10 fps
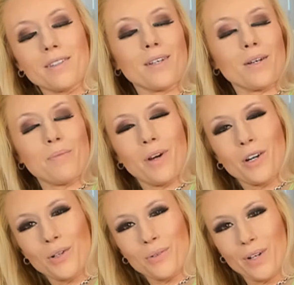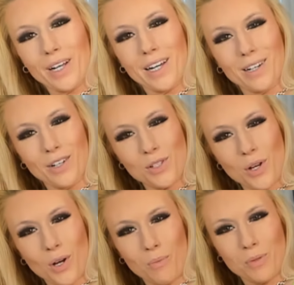and some green
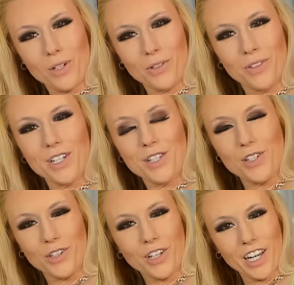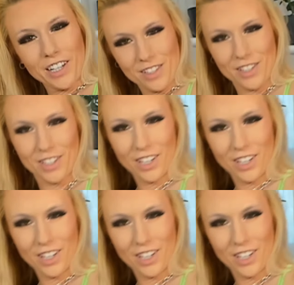tops on these stockings,